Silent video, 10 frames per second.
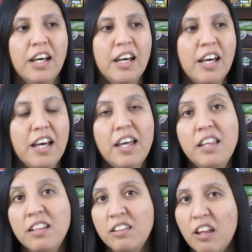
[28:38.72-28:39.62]

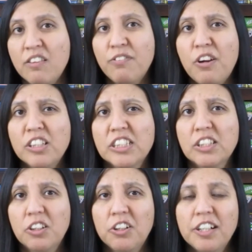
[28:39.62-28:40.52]
And as far as
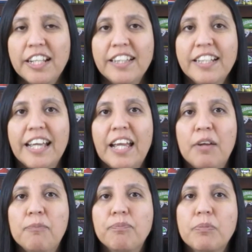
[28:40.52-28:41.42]
learning the
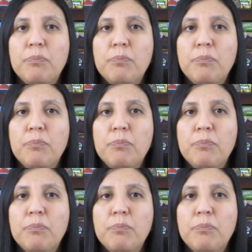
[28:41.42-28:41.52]
game,